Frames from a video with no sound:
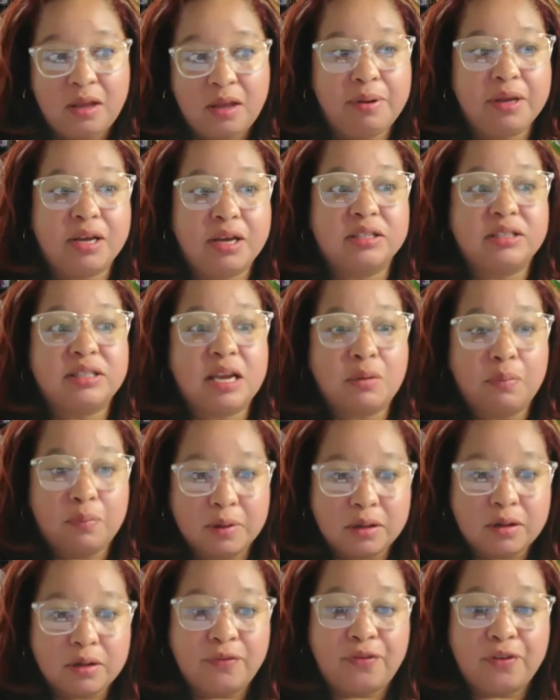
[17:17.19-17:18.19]
because they
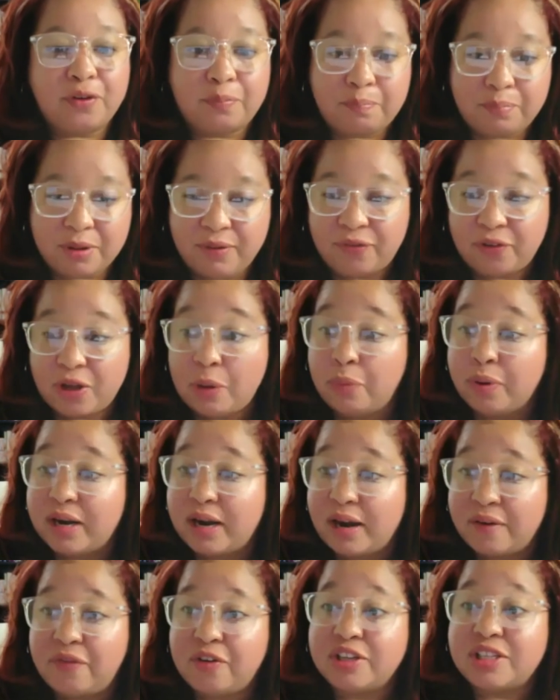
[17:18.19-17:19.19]
will be
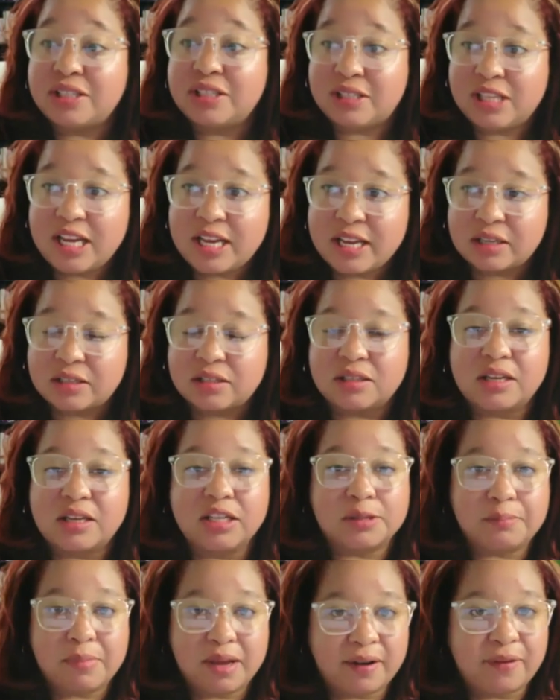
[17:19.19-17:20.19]
whatever sticks
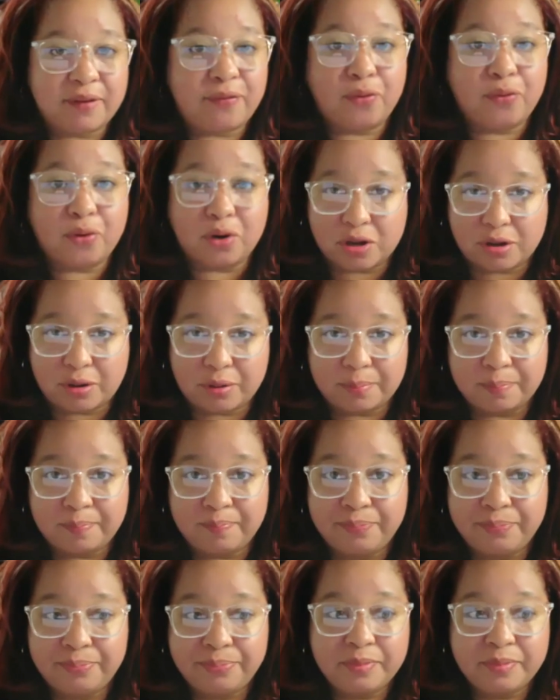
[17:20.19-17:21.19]
is meant for you,
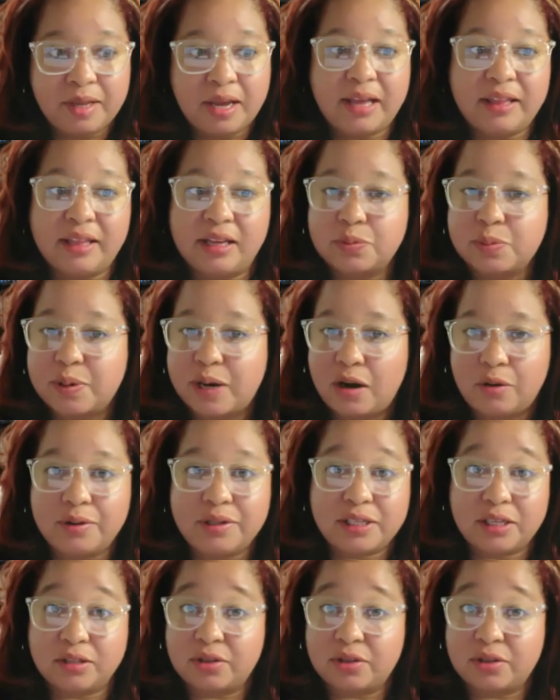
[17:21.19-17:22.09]
and that's what I always say.